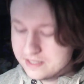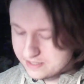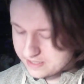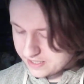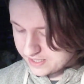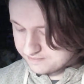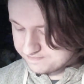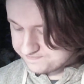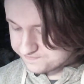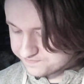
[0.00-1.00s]

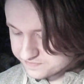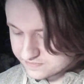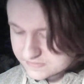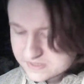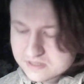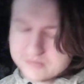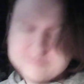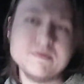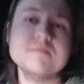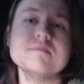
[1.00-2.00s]

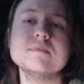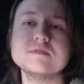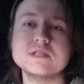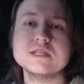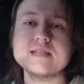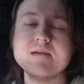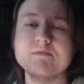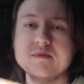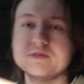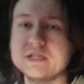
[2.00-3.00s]
But to this
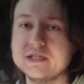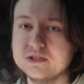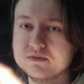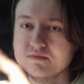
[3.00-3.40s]
album in particular,